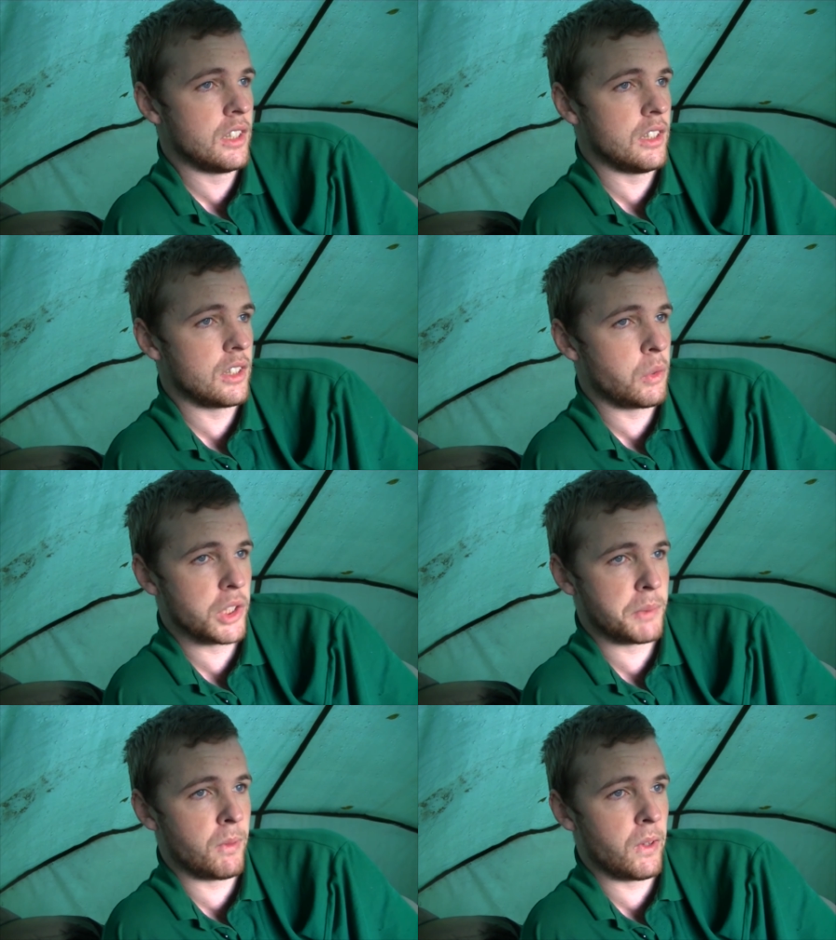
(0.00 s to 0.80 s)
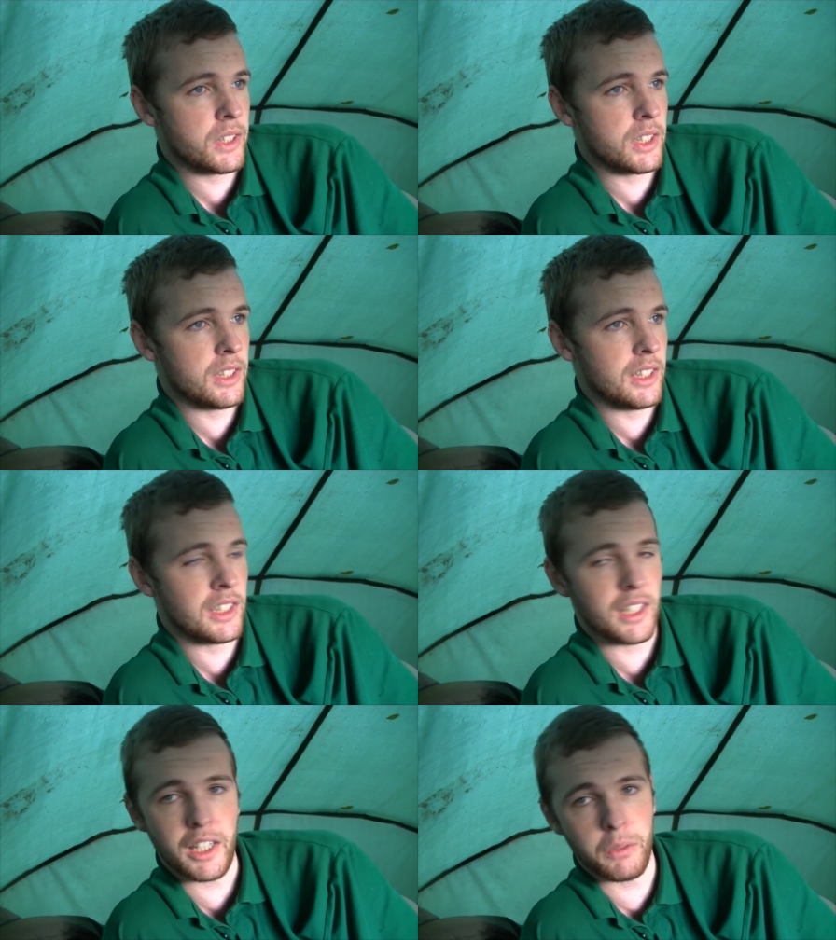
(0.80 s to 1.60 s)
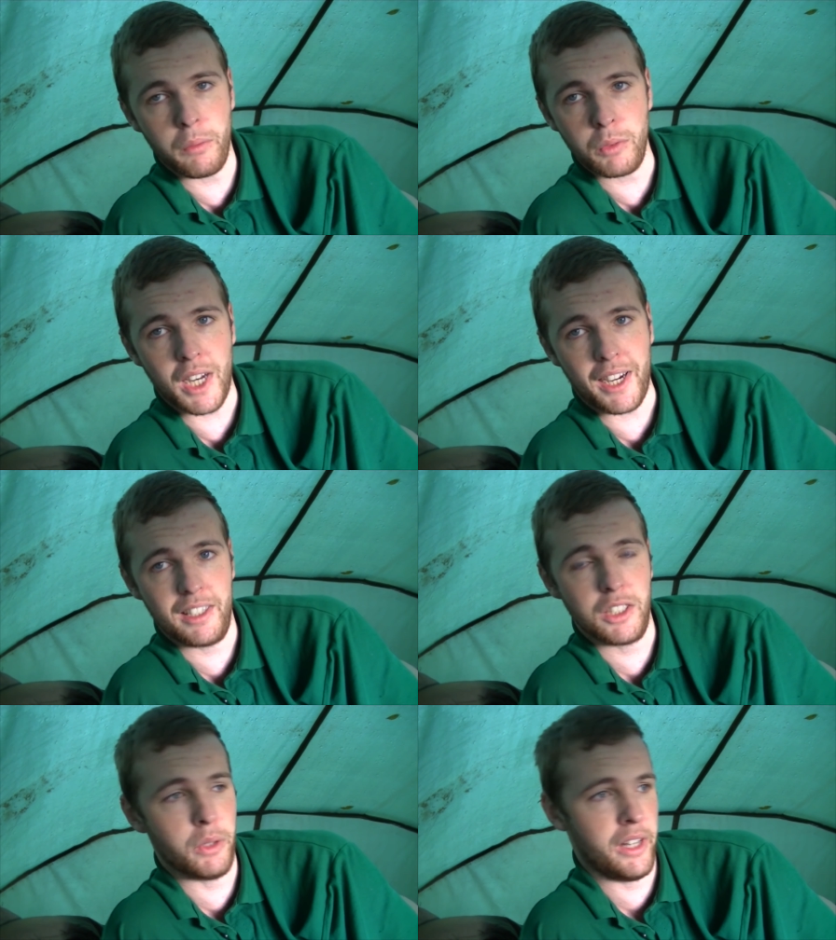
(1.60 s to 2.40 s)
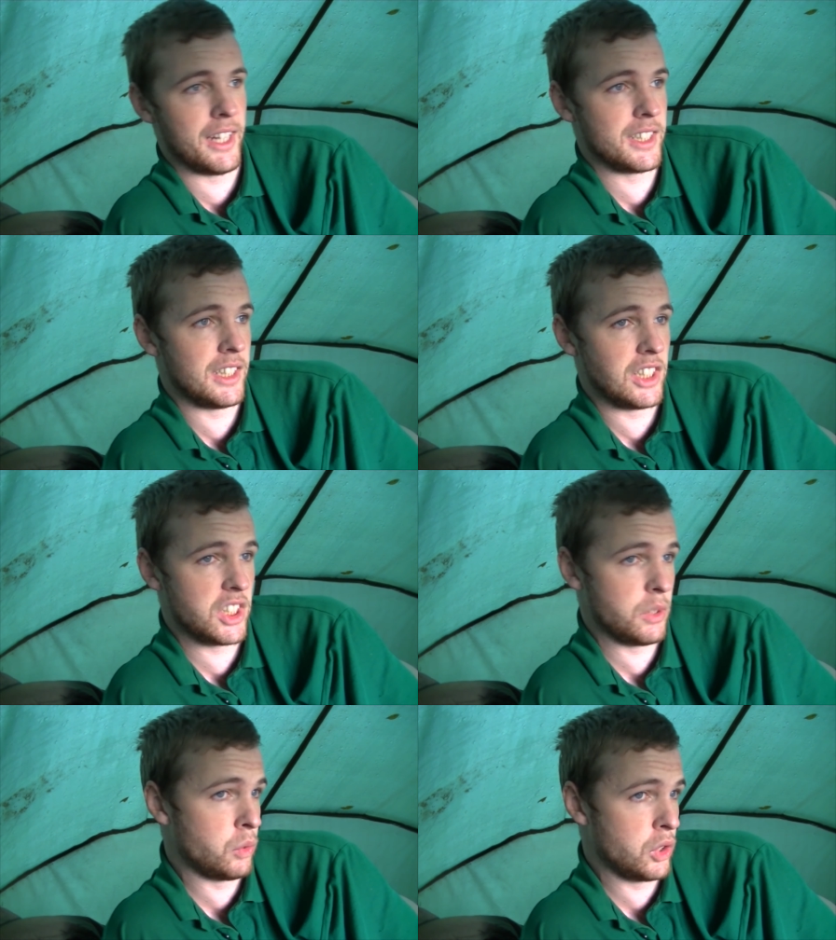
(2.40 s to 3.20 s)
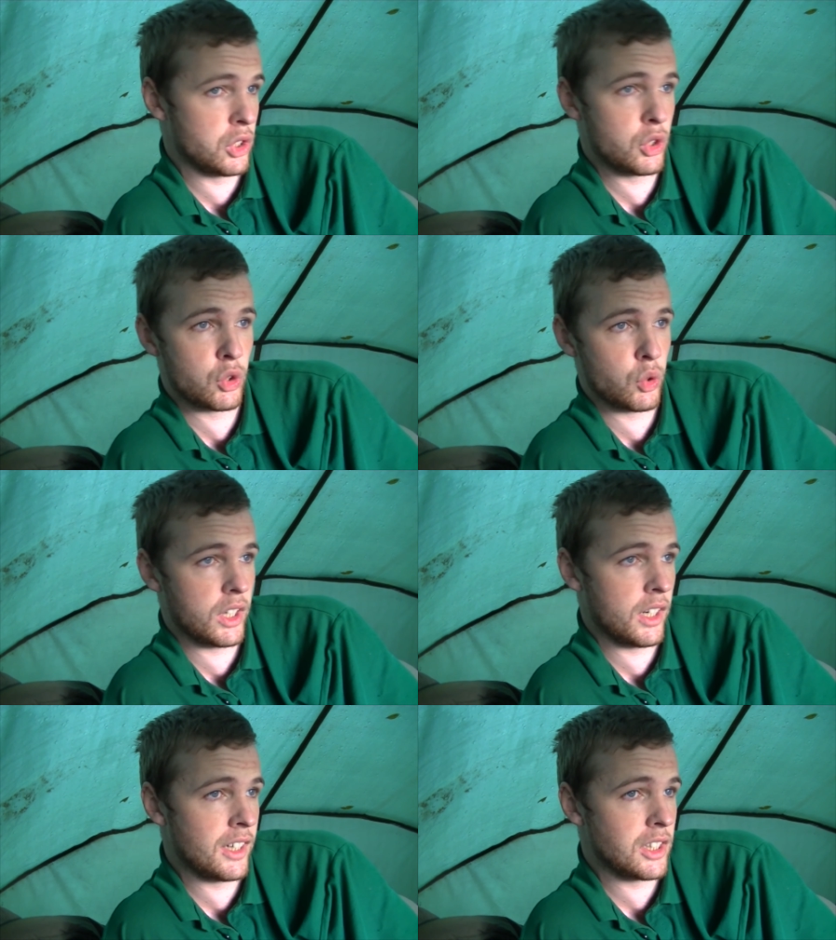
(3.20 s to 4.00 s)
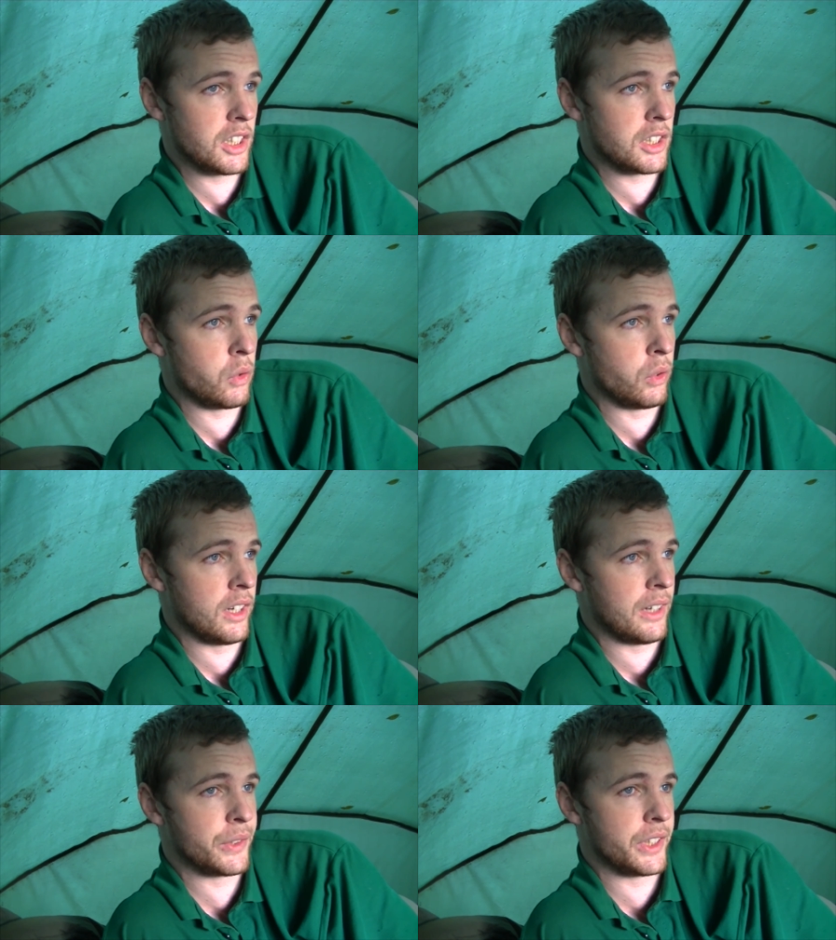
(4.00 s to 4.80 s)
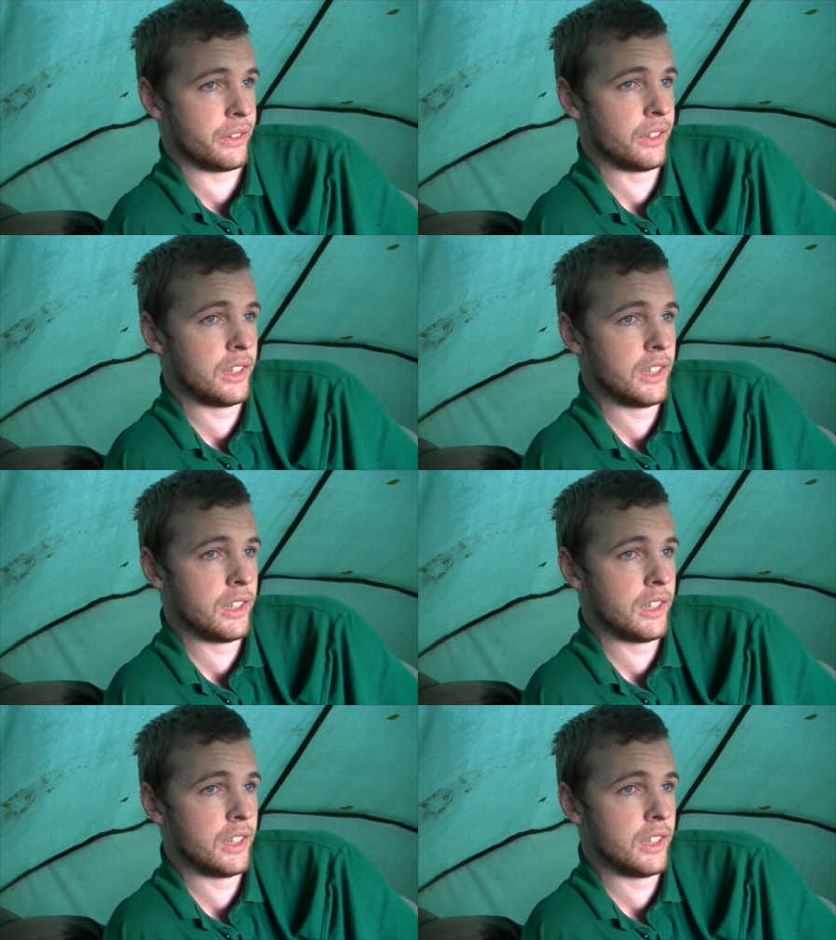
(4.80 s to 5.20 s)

Quite surprised, as I say, the wind was hacking into it yesterday. It's still just trickling into this corner now still.